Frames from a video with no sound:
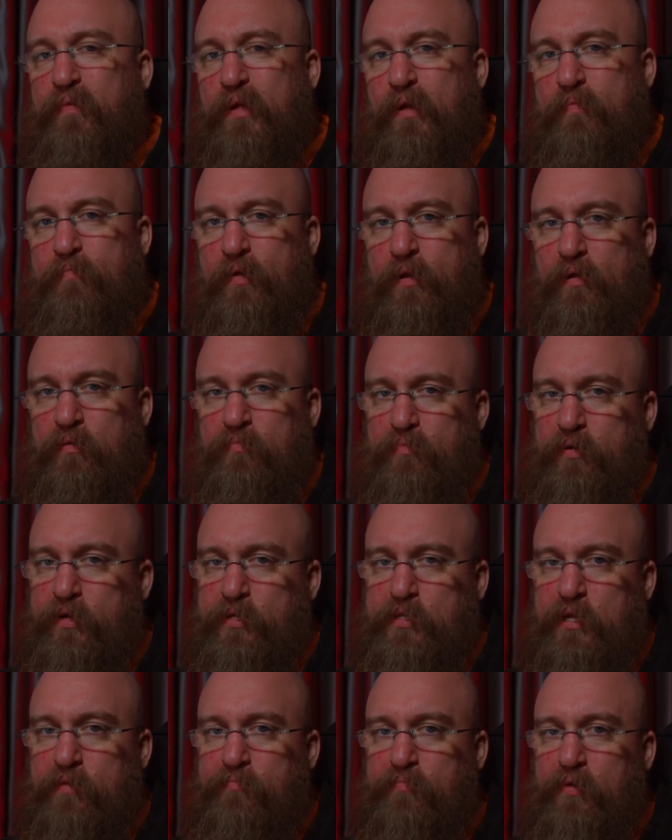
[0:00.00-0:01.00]
black metal
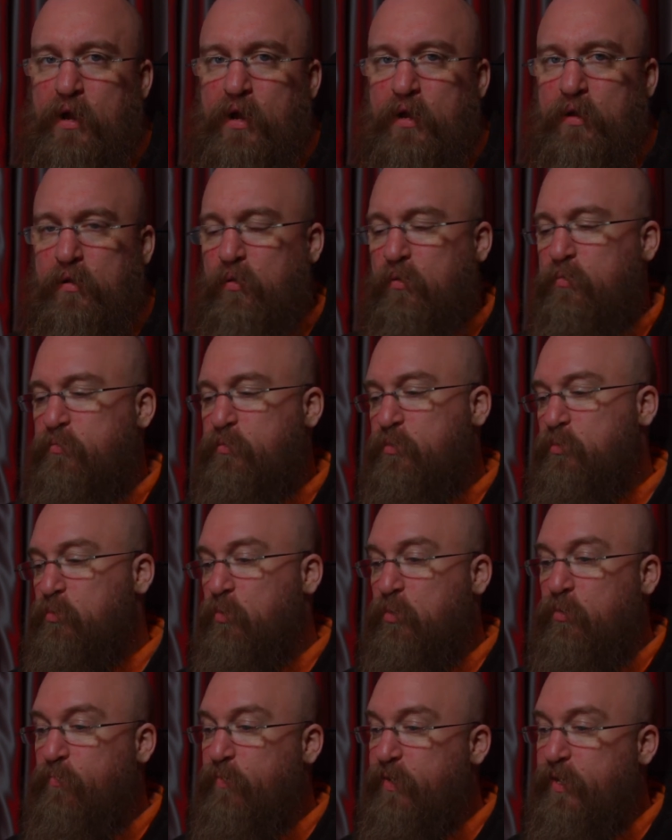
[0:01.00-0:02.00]
preset pack called
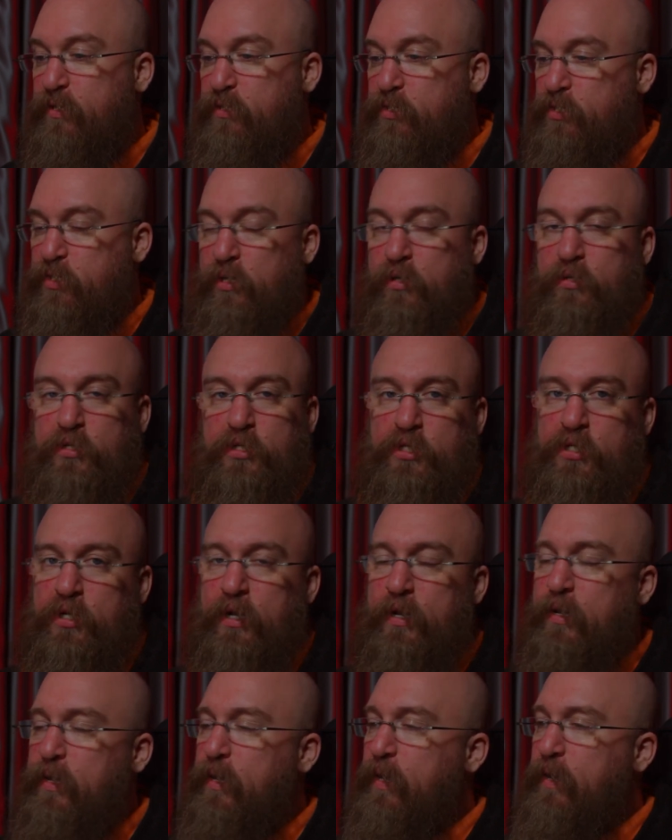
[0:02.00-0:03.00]
Soloing in Church.
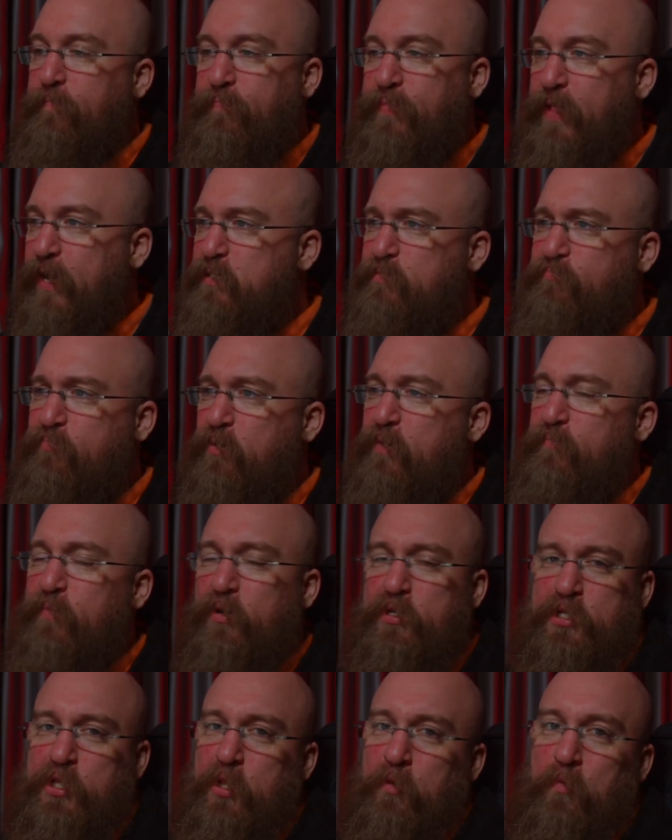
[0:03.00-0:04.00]
That's pretty
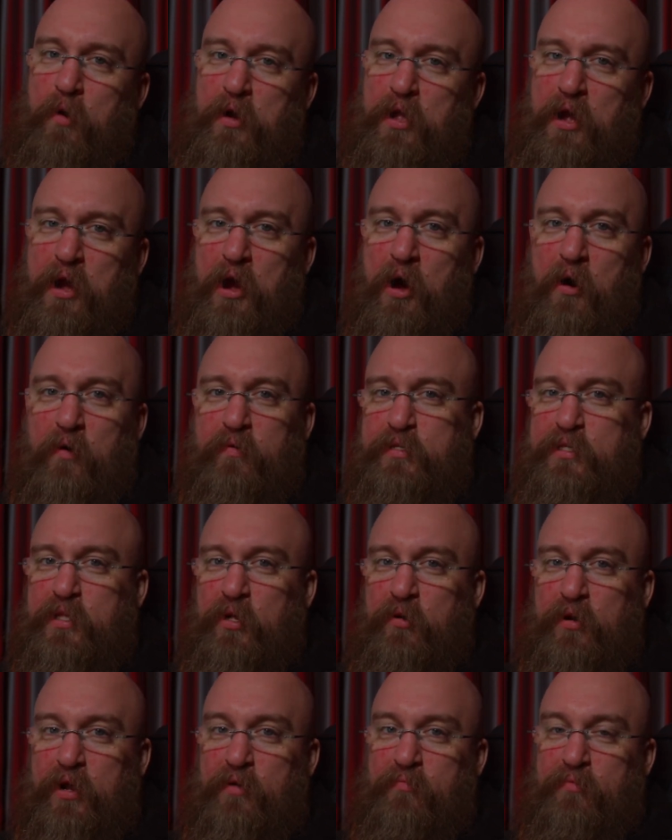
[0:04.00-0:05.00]
much the one I always
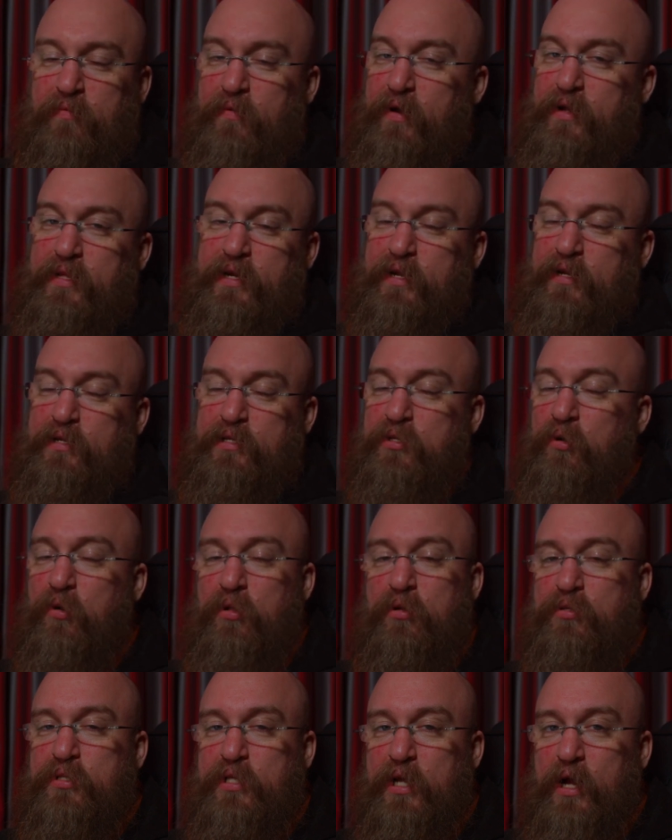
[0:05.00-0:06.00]
load up if I need a
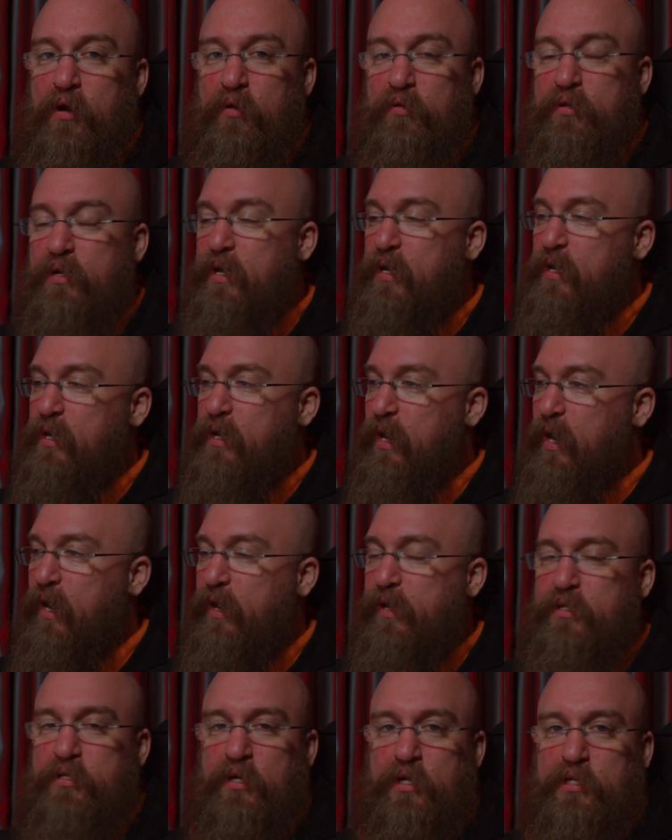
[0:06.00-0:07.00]
solo sound.
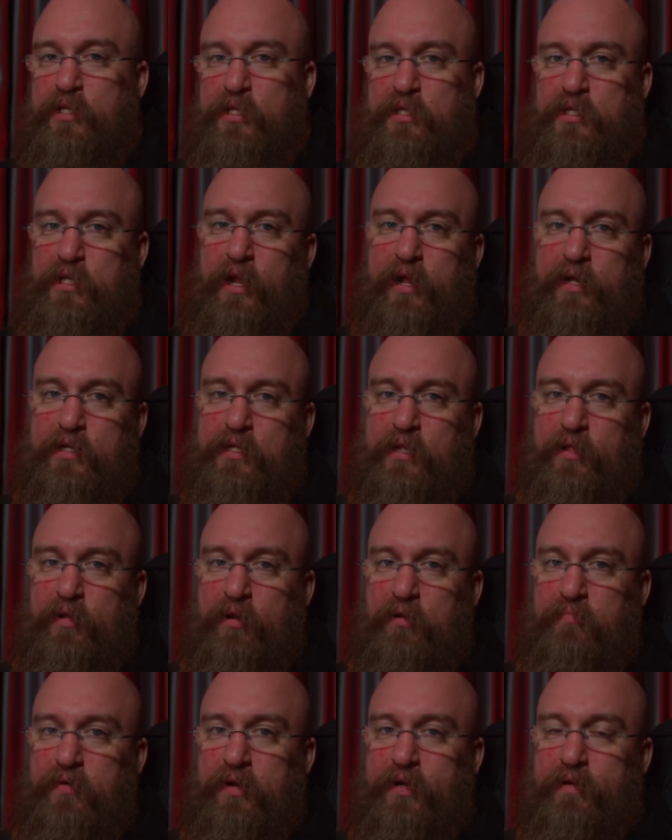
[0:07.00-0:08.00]
I adjust the settings a
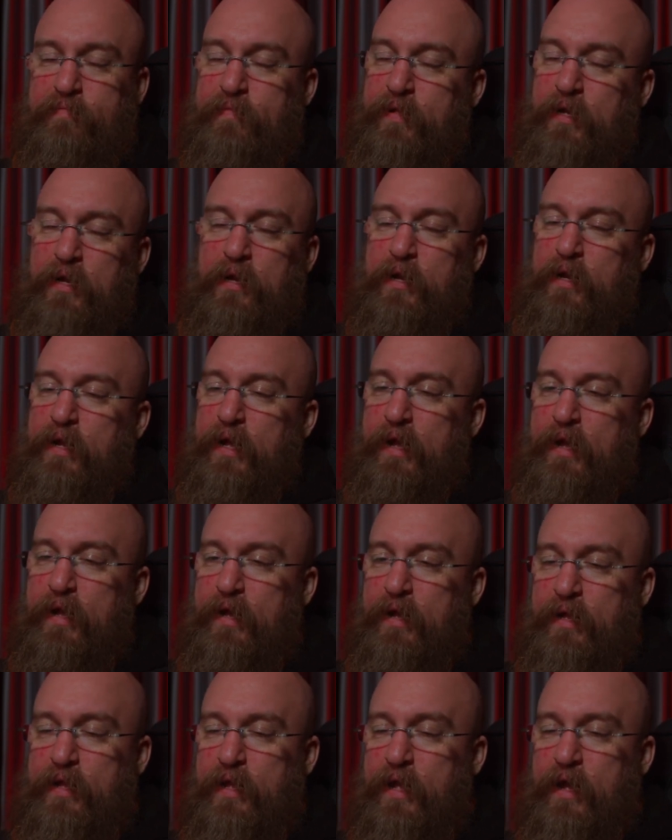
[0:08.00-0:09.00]
little bit,
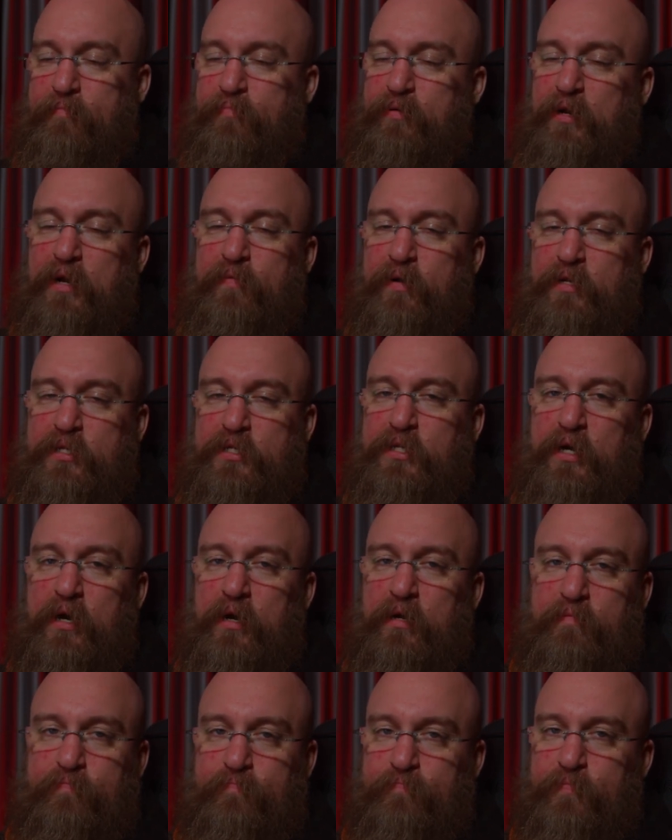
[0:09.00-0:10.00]
and yeah, pretty much
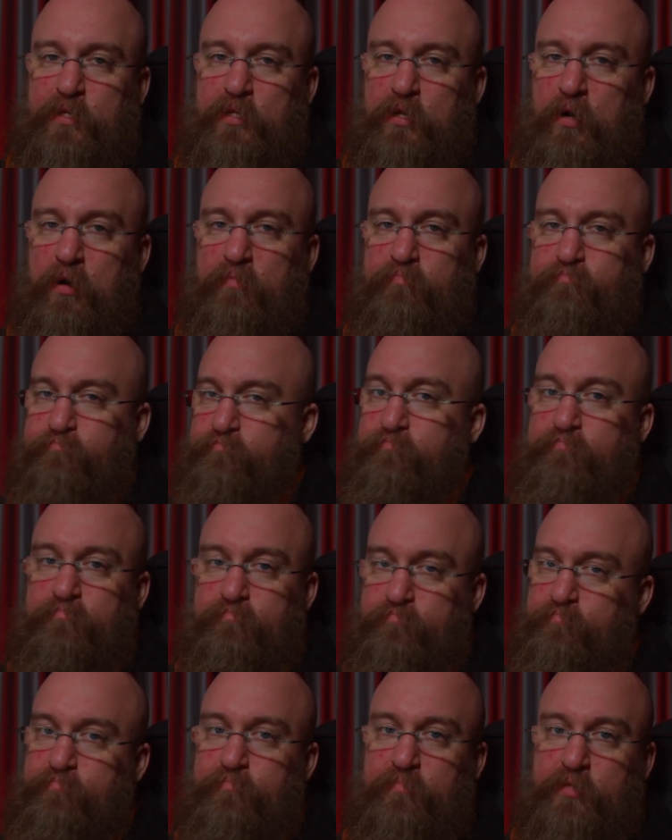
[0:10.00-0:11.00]
done. So,
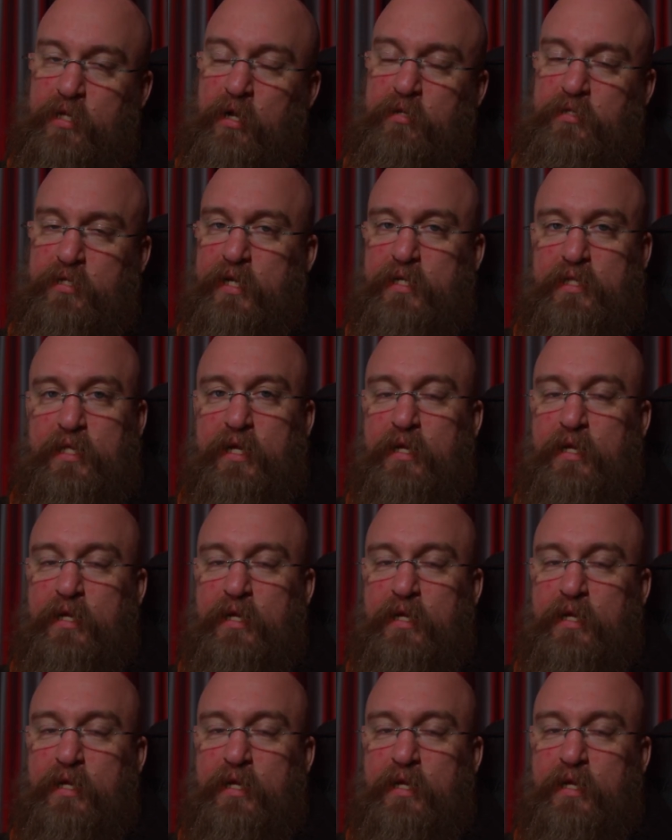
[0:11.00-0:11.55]
sounds like